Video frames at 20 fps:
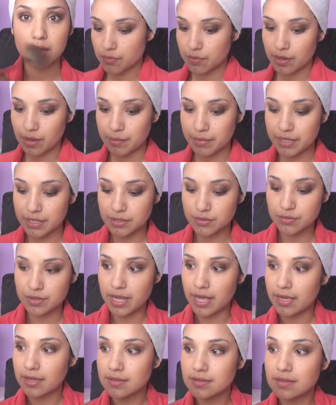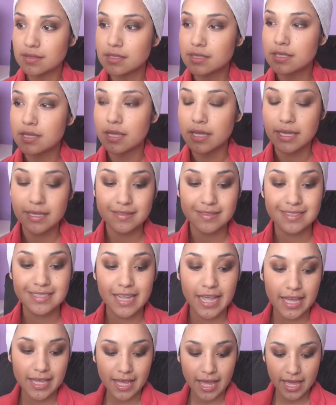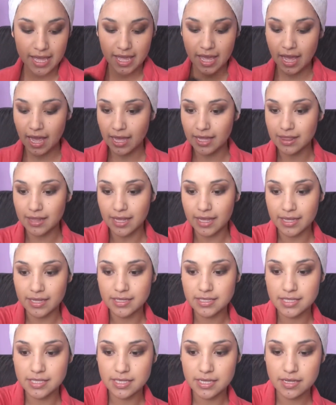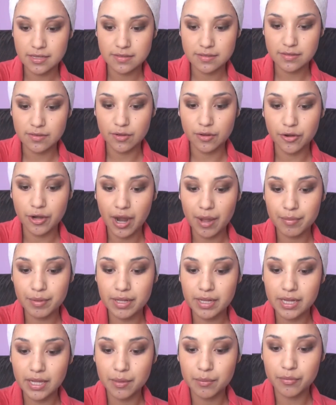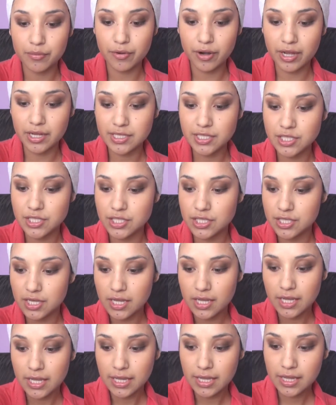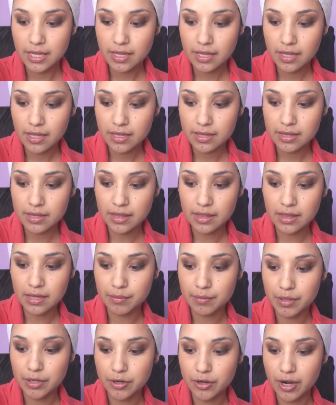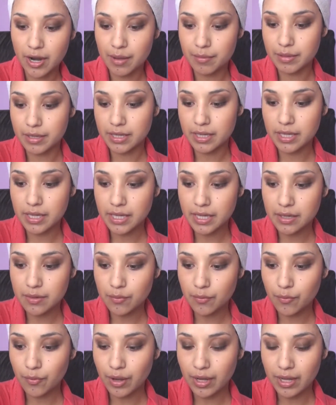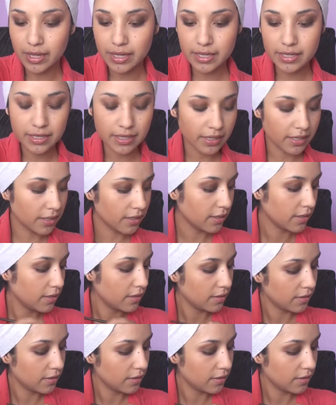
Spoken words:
What I'm going to do next is take a highlight. So grab a clean brush. Let me grab a clean one.